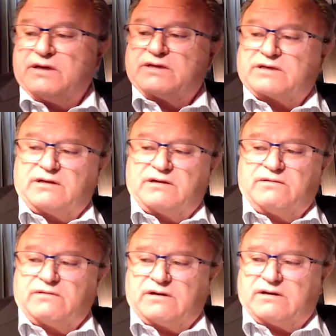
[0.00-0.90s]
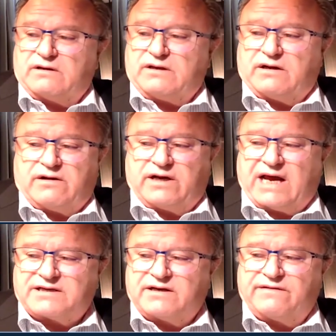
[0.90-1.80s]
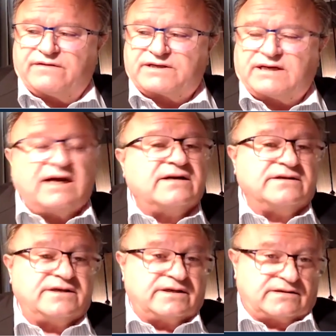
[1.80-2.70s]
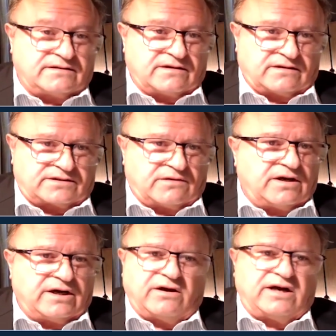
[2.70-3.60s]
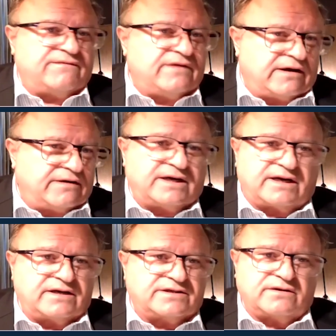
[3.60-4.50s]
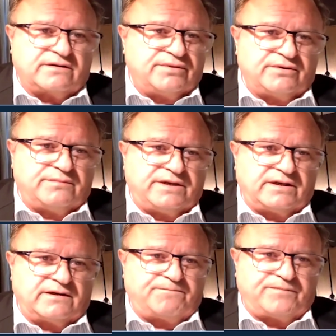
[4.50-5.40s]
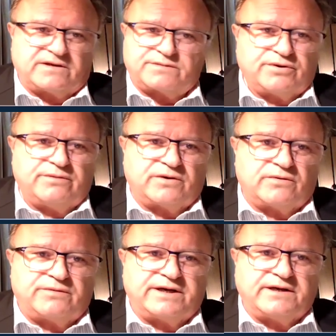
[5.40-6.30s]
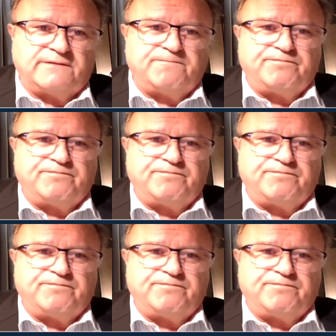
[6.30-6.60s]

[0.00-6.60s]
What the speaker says: So, it hasn't even started yet. So I have no doubt it's going to boom here. It's booming already.